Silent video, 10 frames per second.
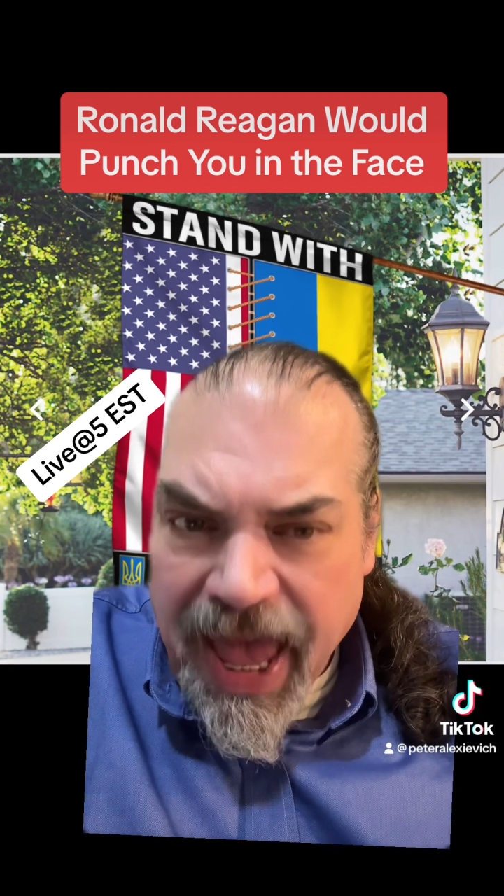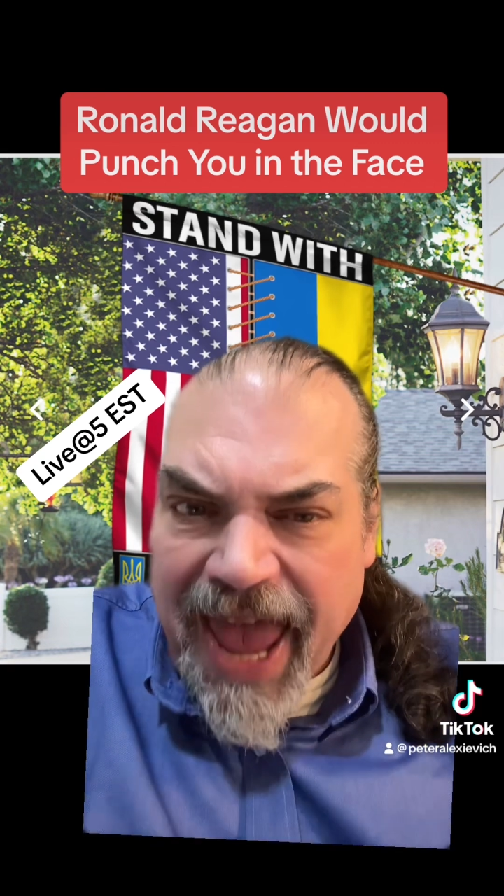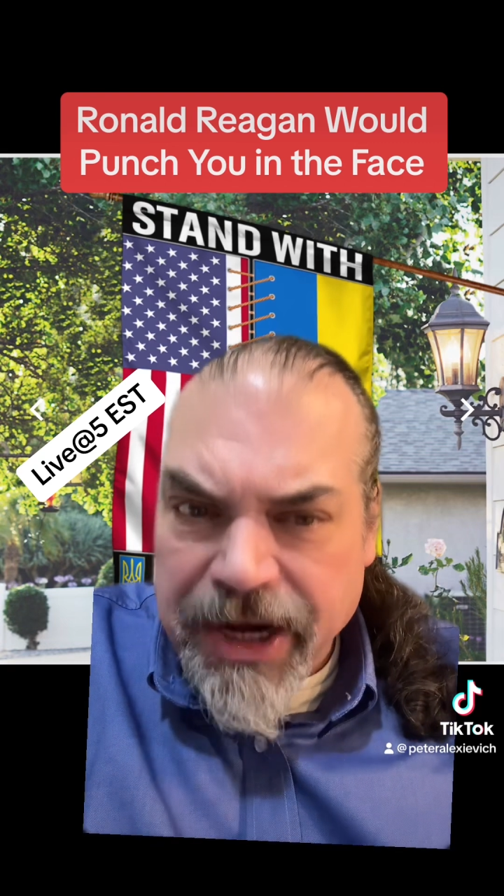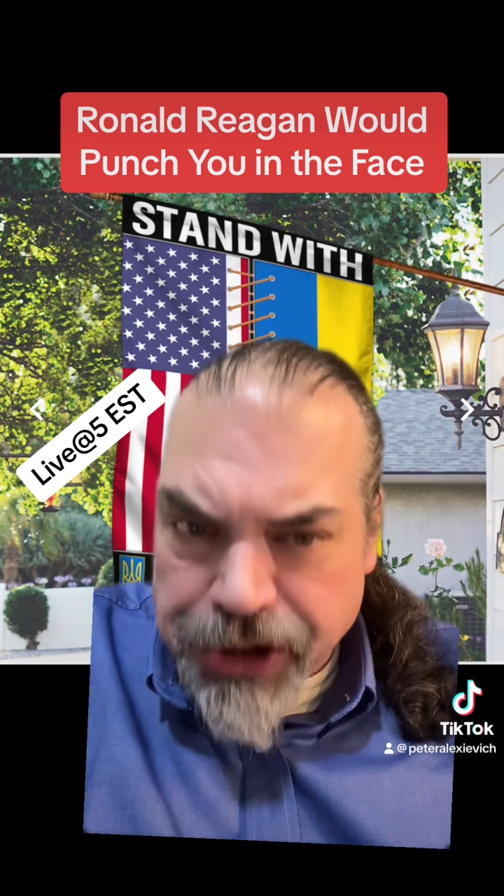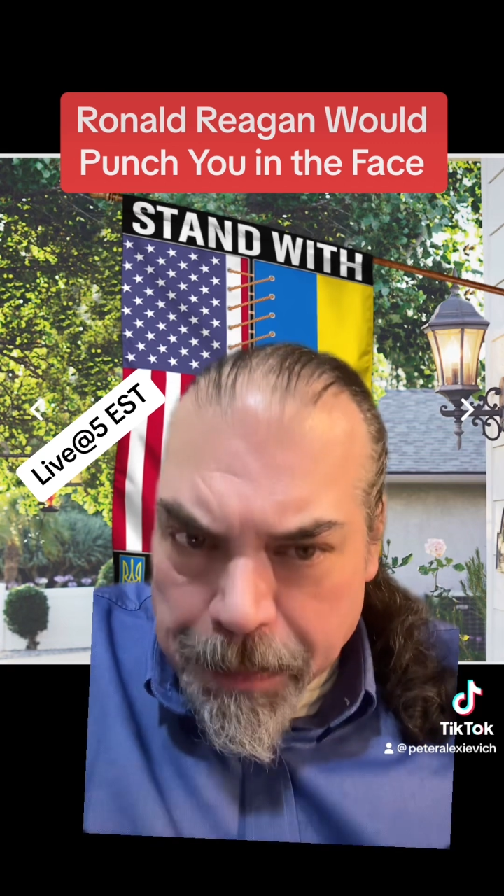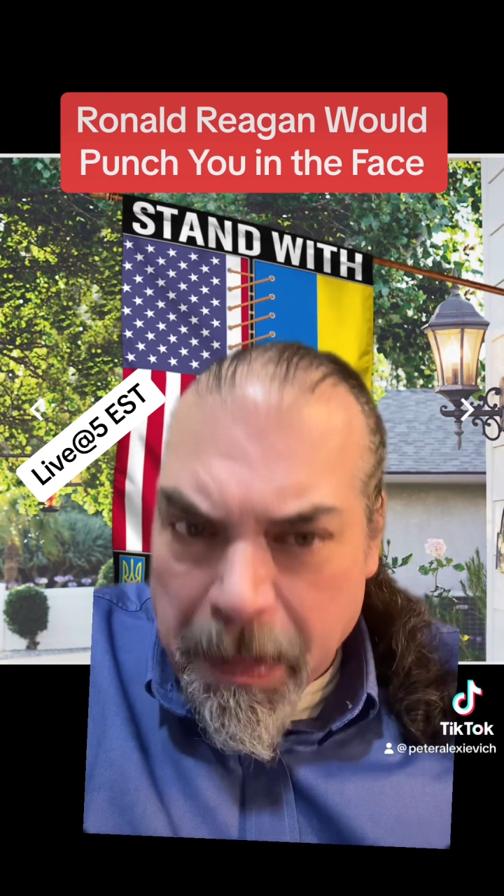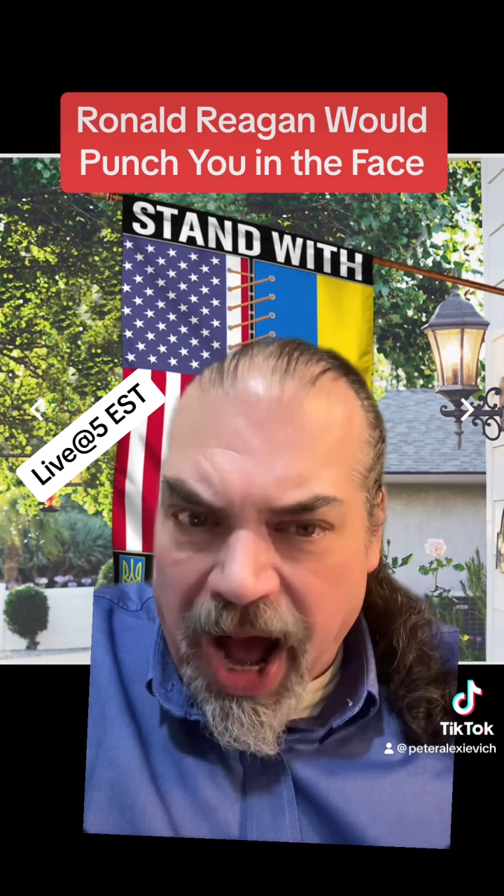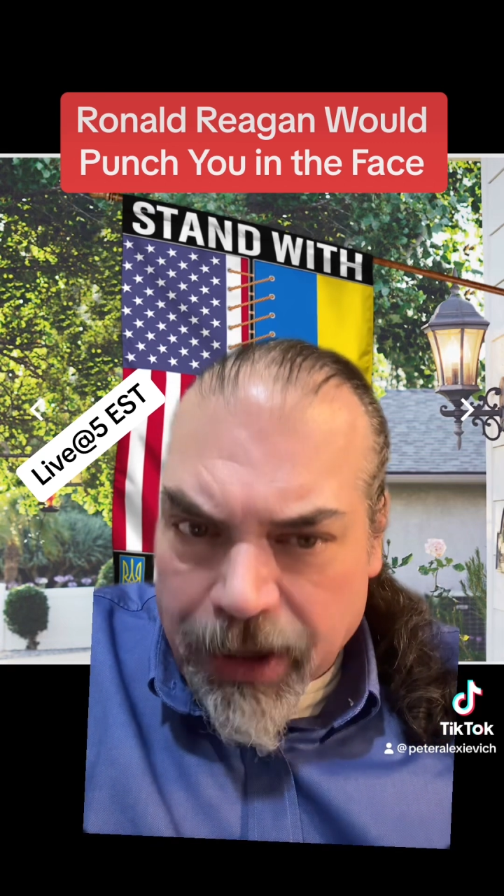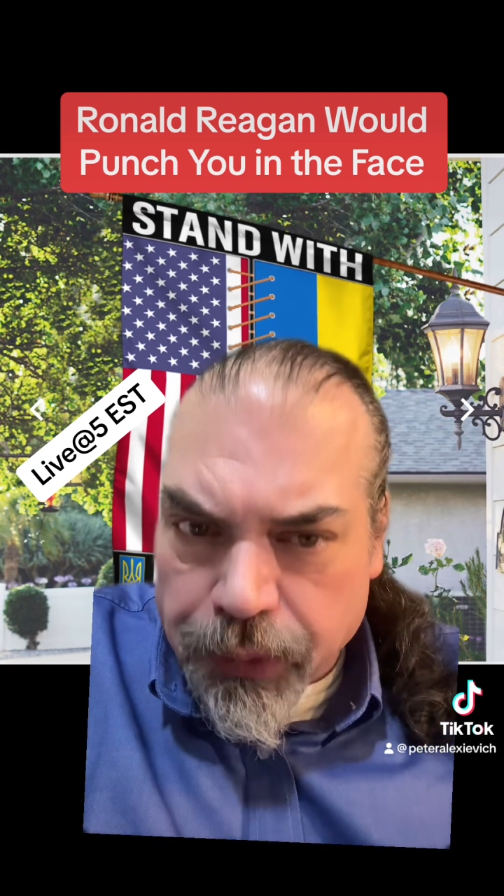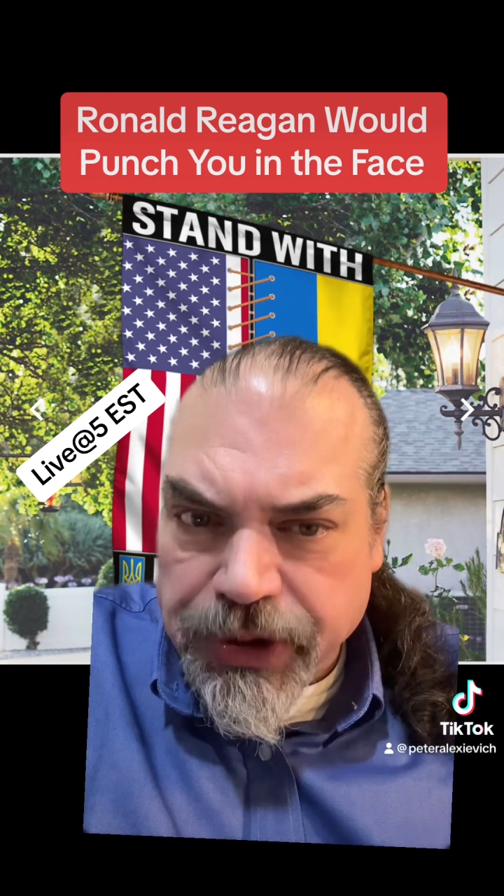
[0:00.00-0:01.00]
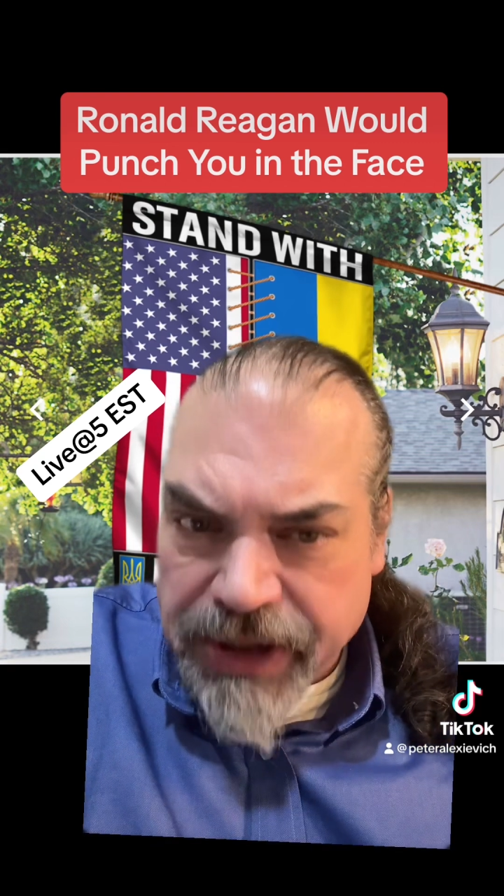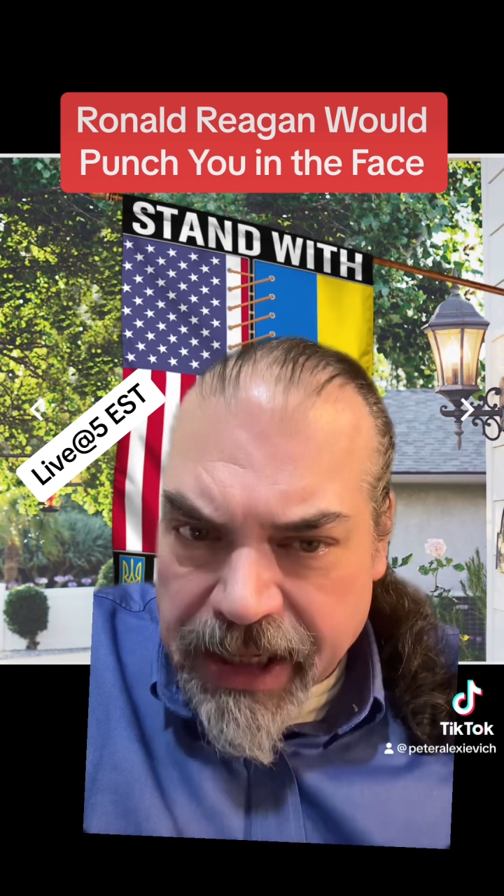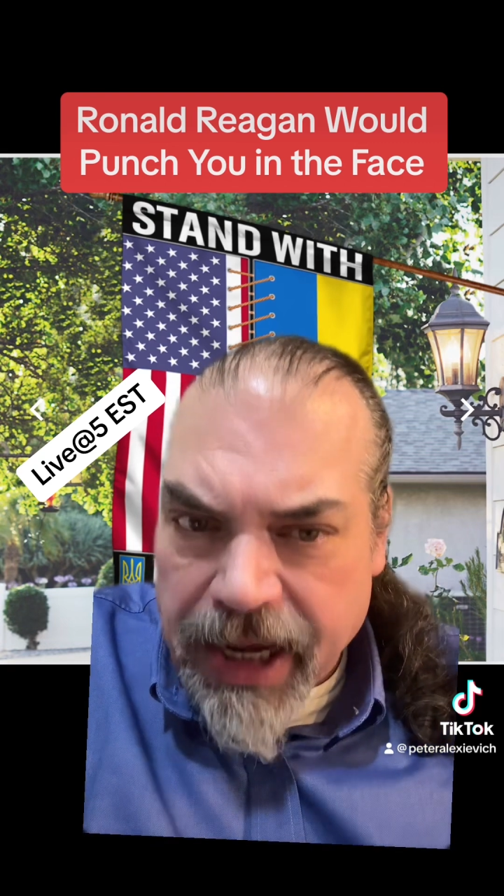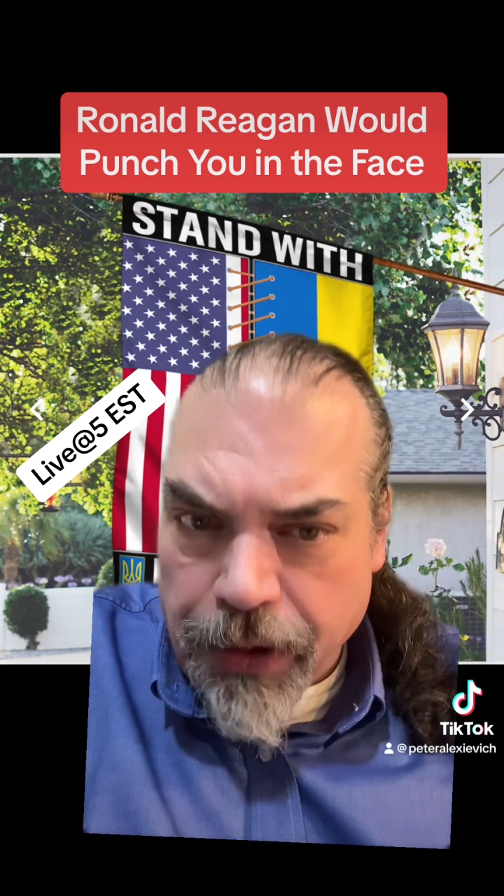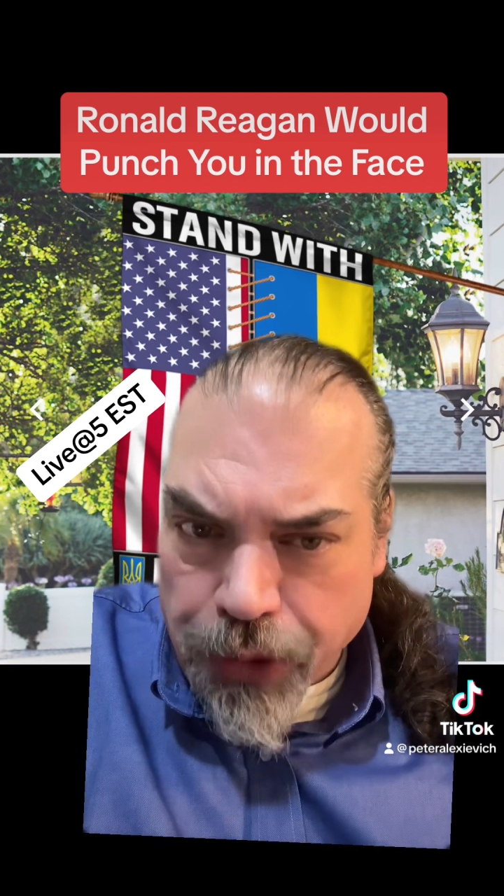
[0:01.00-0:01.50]
and
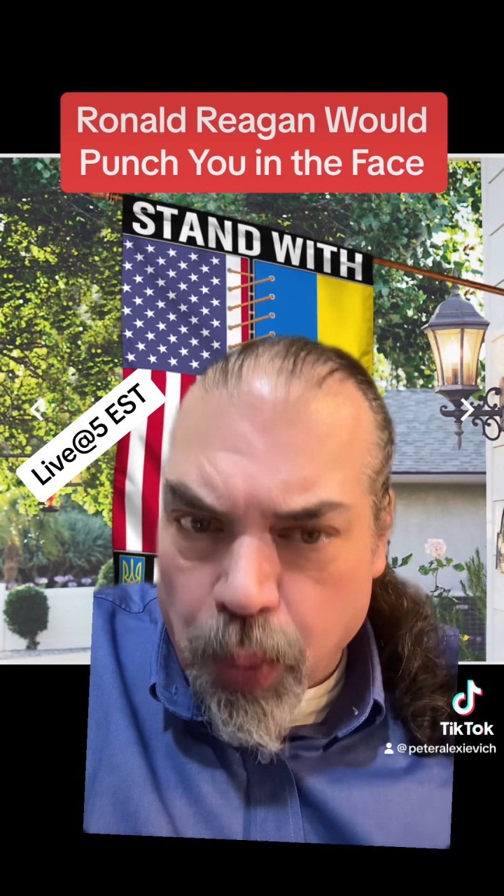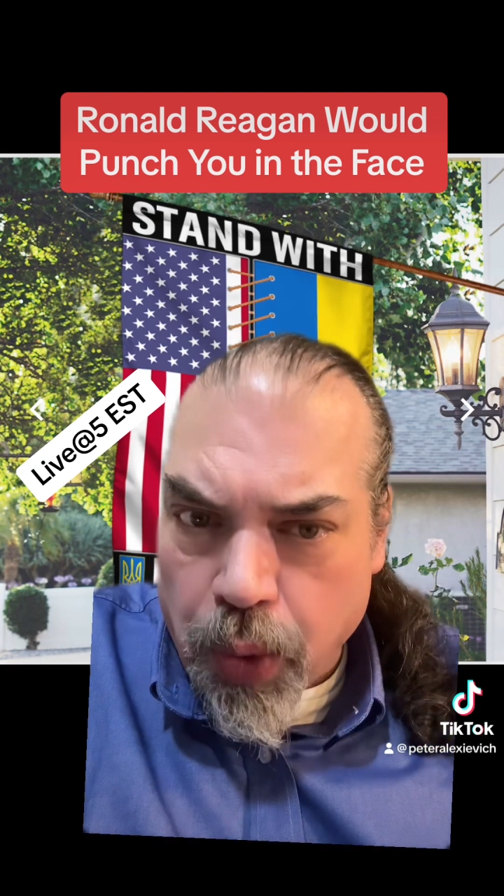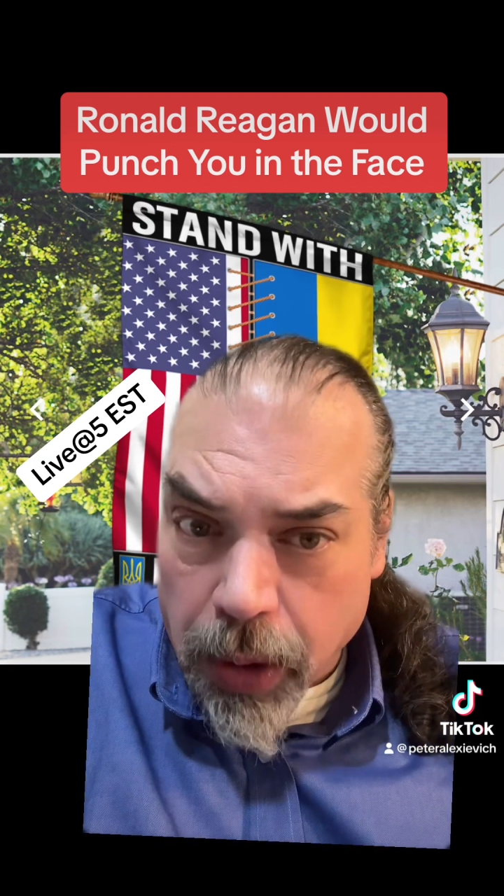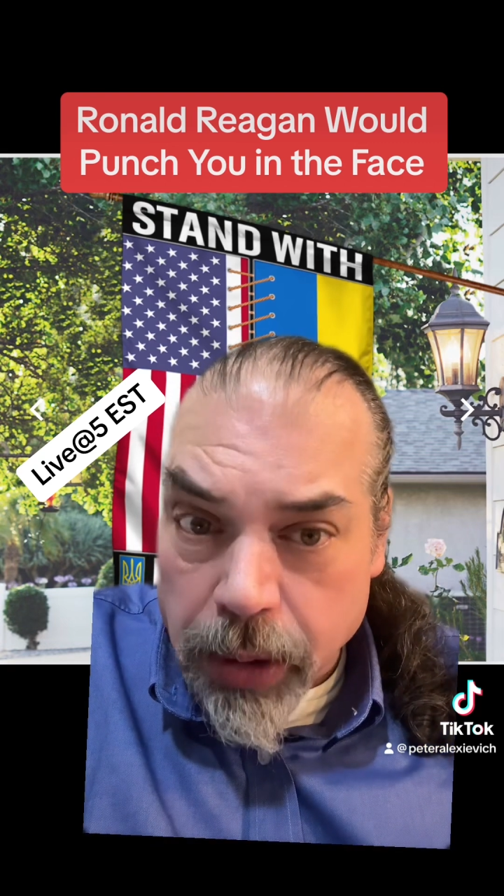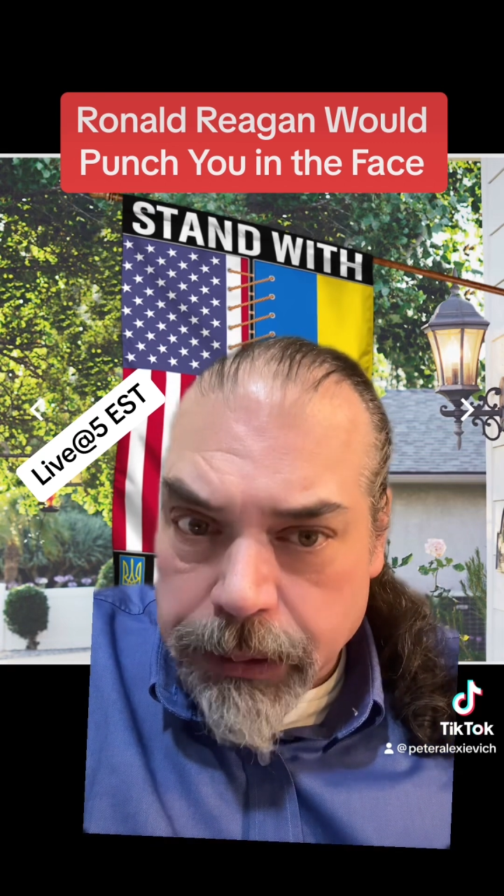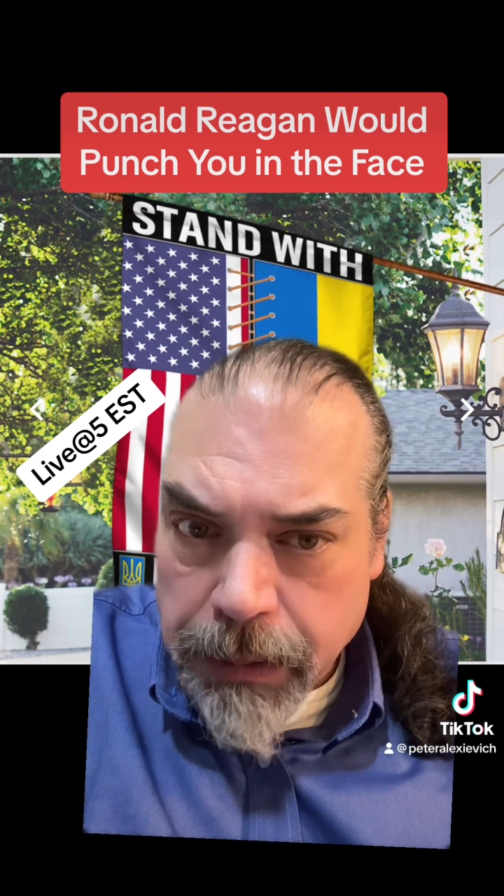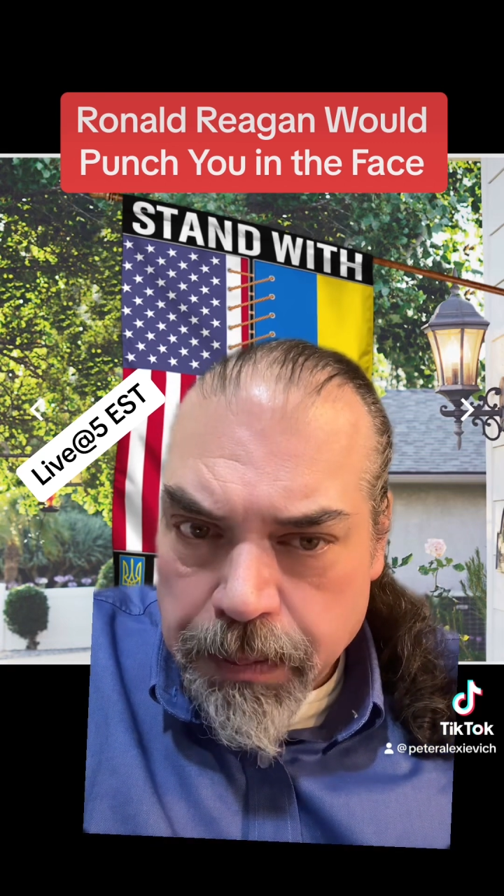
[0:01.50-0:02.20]
democracy in the world.